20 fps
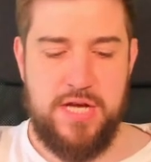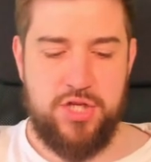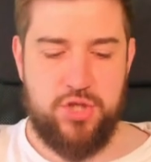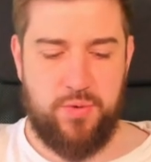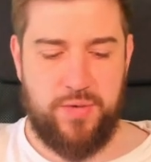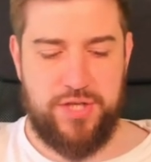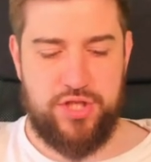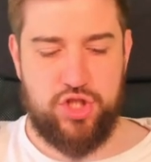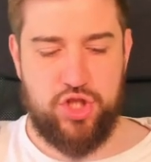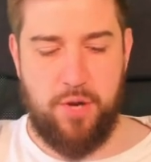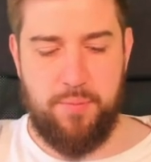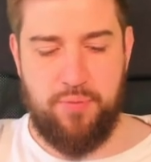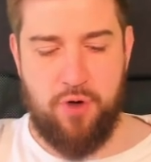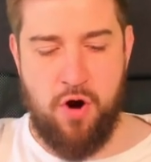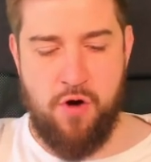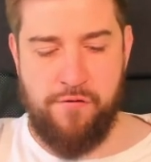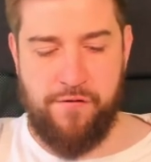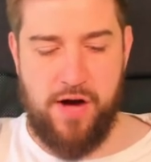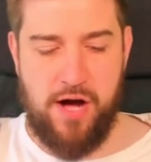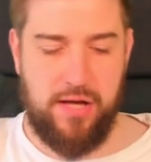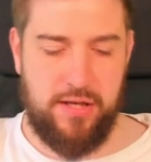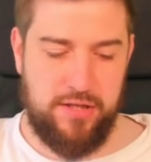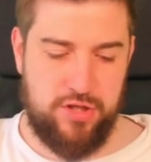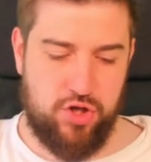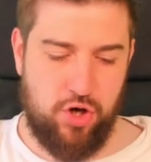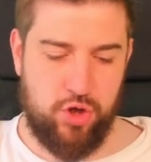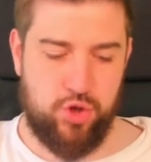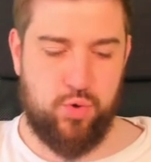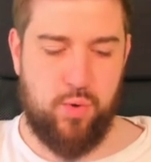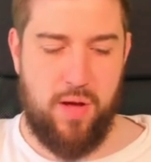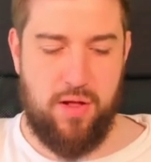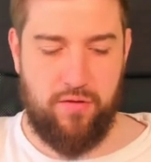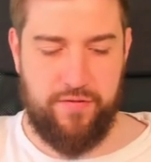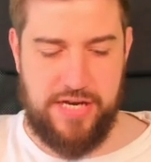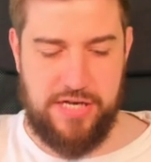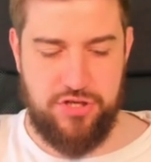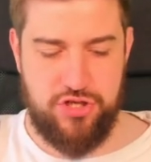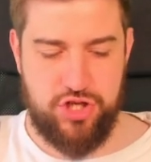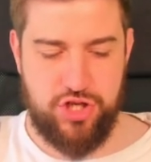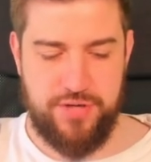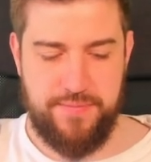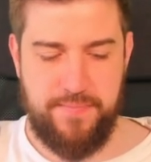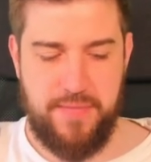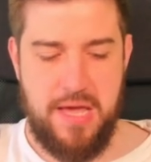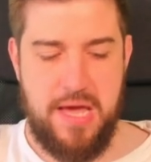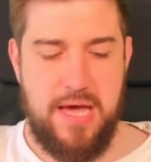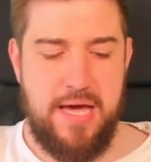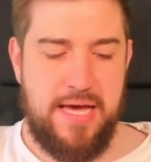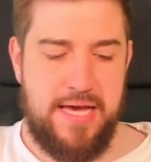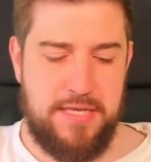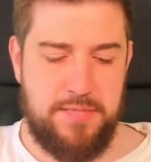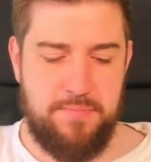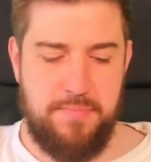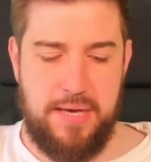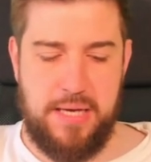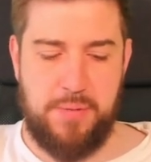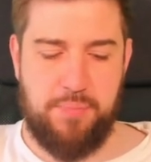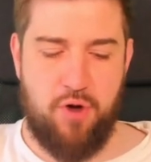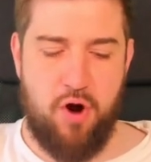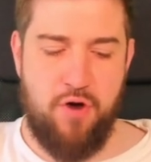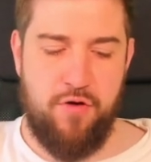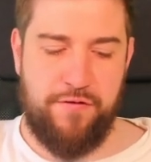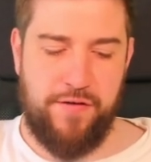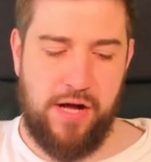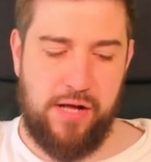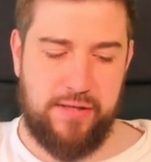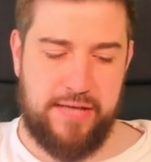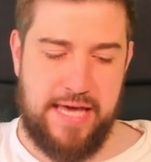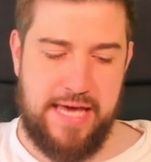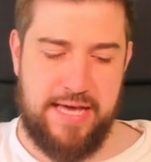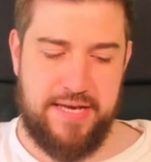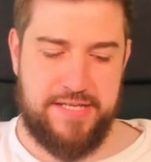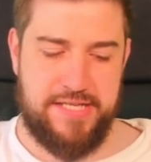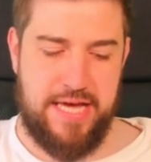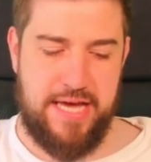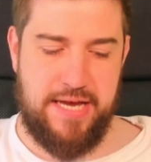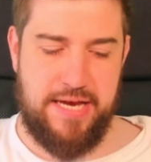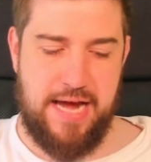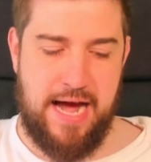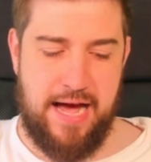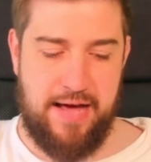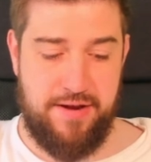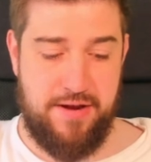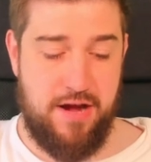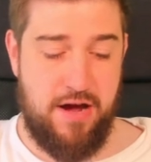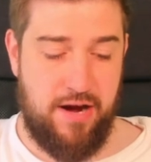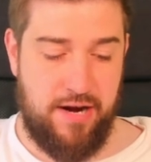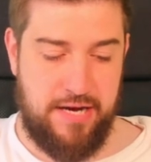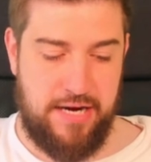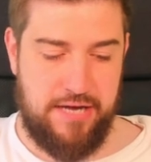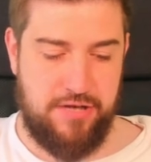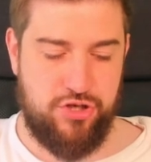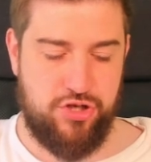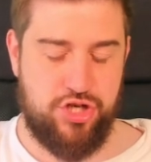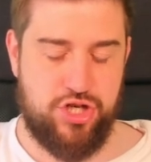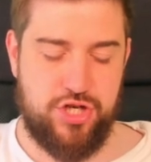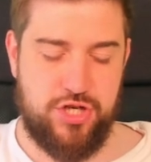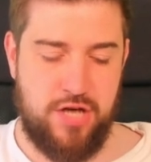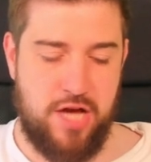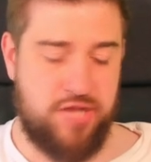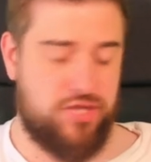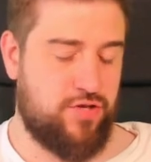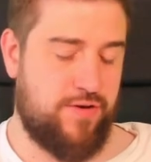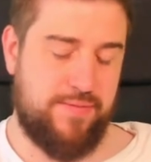So on his top profile, he's got 12-inch. His mid profile kicks in at 9-inch.